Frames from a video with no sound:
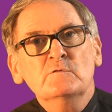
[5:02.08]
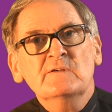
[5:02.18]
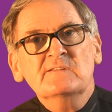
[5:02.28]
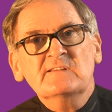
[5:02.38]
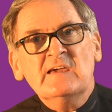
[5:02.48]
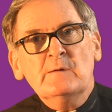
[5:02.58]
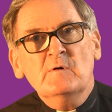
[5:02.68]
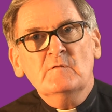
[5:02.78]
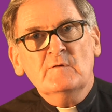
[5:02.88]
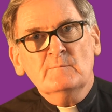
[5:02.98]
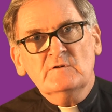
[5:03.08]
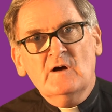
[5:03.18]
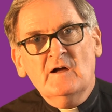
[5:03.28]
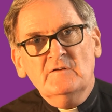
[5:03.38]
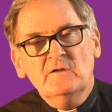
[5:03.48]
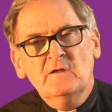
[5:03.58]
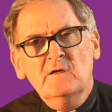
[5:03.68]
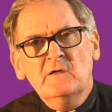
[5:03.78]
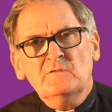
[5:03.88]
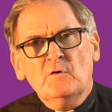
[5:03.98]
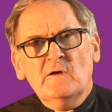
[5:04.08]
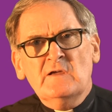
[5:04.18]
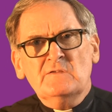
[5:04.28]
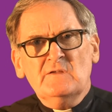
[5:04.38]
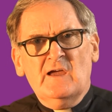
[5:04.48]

to escape from God. So it's